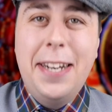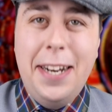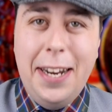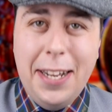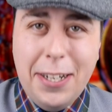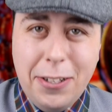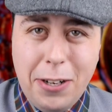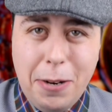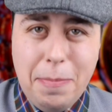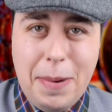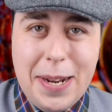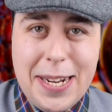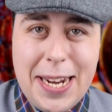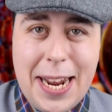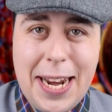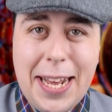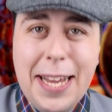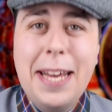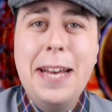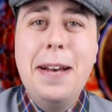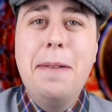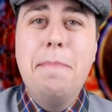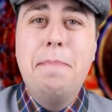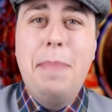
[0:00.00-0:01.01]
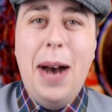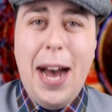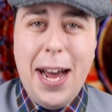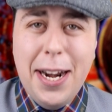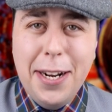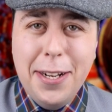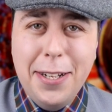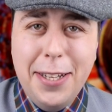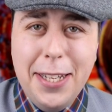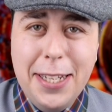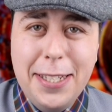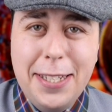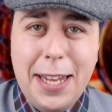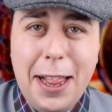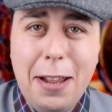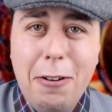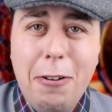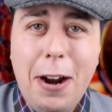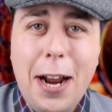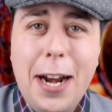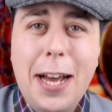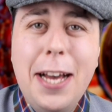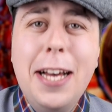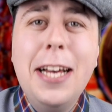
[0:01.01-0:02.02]
It's an electromagnetic particle
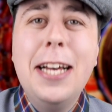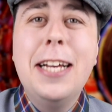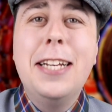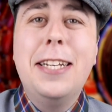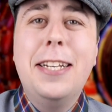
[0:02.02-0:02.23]
accelerator